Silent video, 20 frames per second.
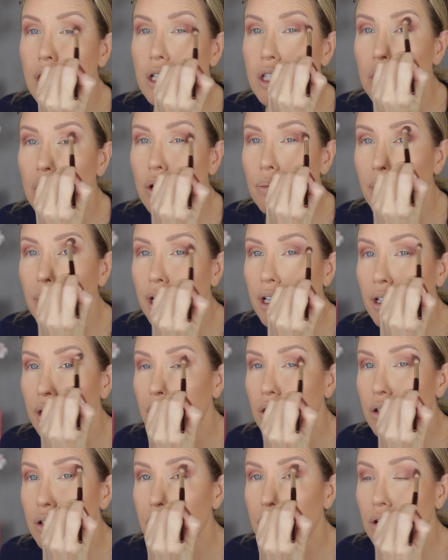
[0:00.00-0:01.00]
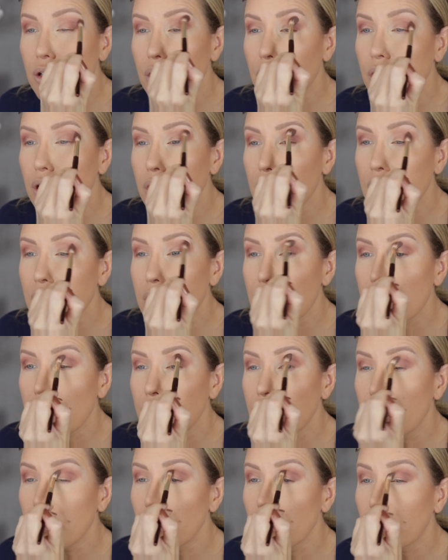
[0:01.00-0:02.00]
So I'm making little circles
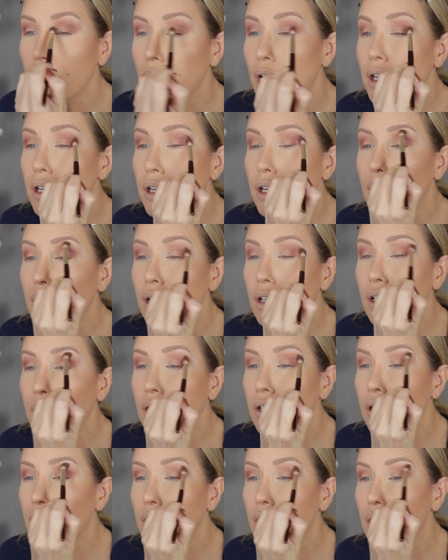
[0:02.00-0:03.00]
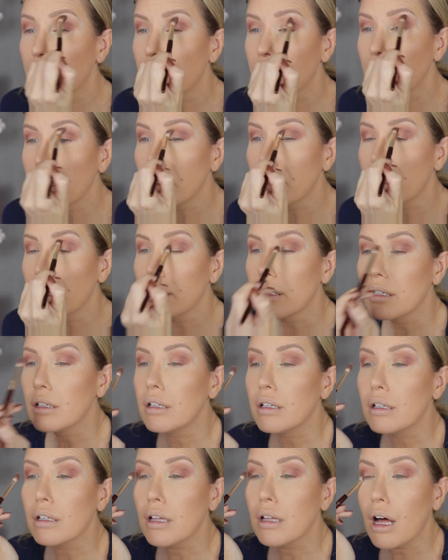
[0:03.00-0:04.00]
and then blending
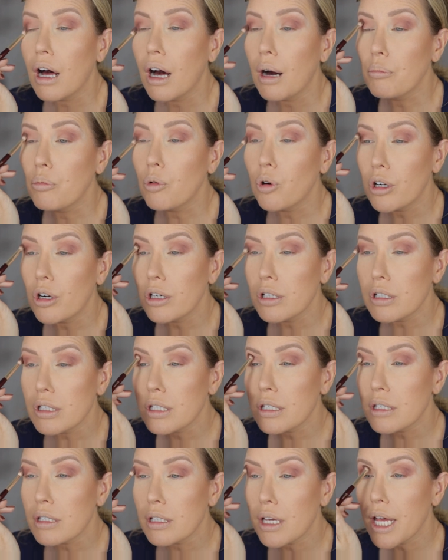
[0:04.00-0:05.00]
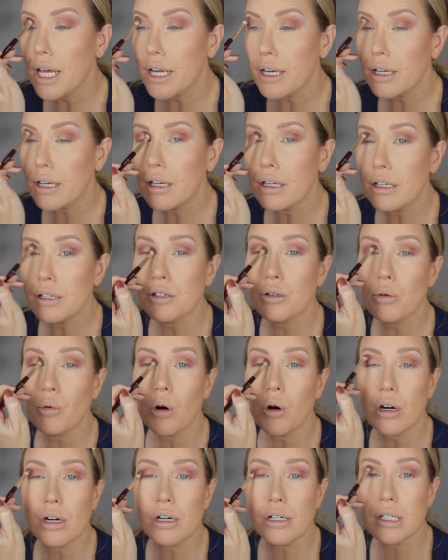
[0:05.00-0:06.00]
upwards and in
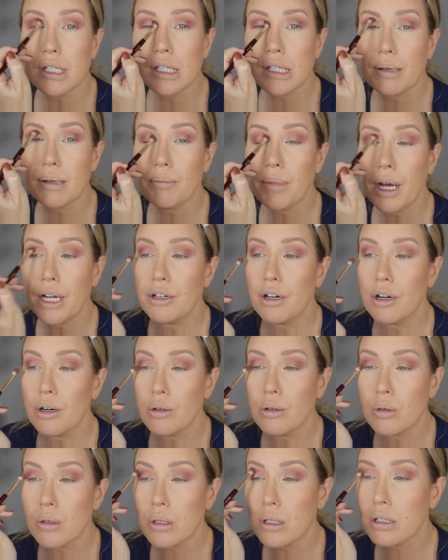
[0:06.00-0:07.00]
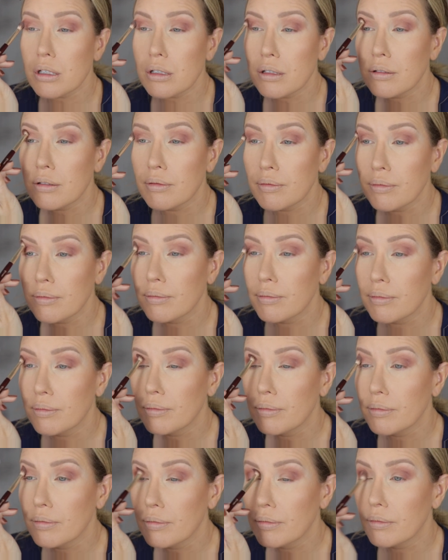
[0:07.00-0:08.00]
towards my nose.
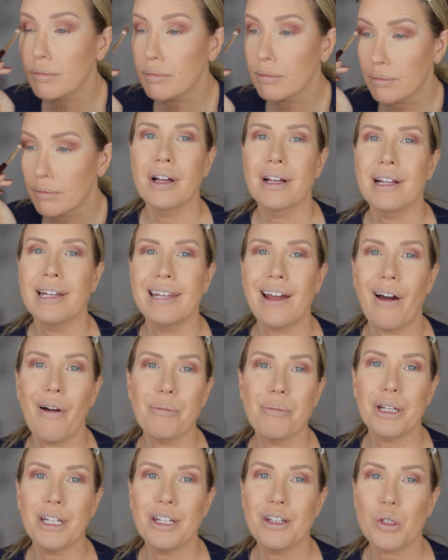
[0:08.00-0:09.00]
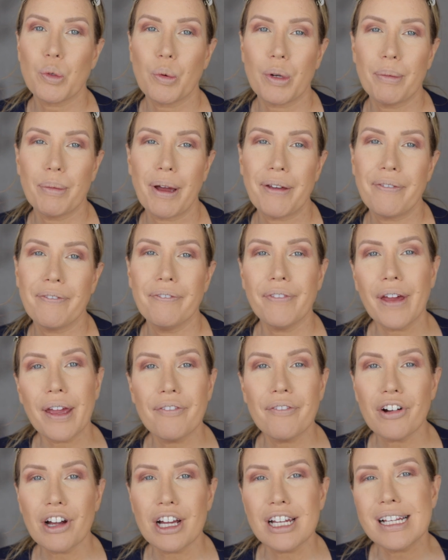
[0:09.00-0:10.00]
Now gonna use one of my
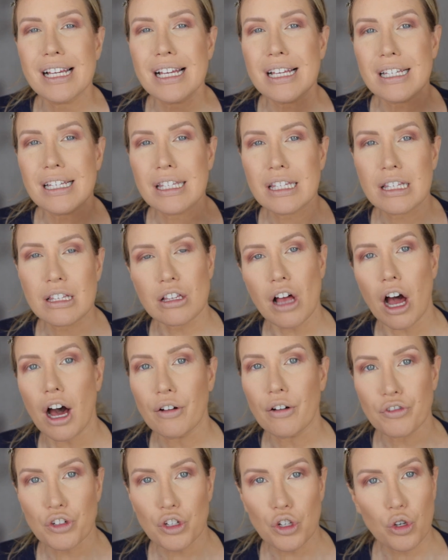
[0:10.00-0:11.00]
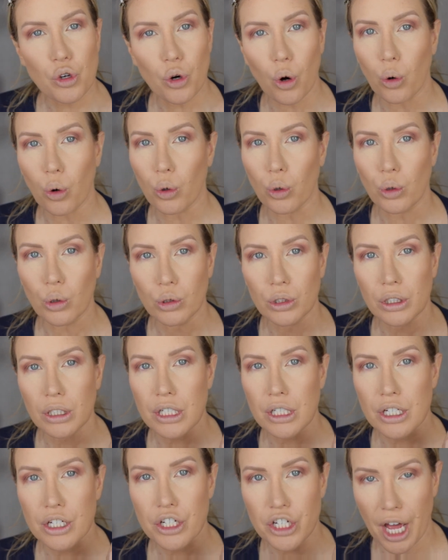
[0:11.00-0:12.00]
favorite soft gold
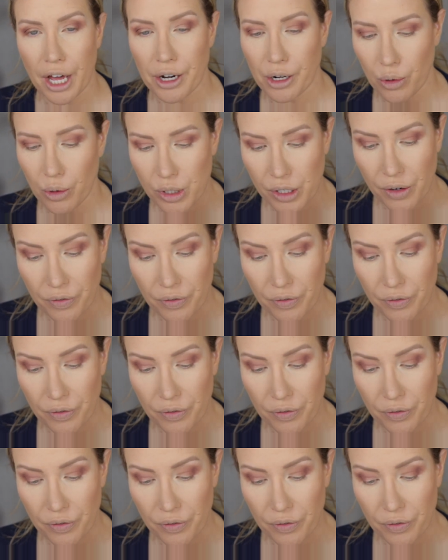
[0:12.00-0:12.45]
shadows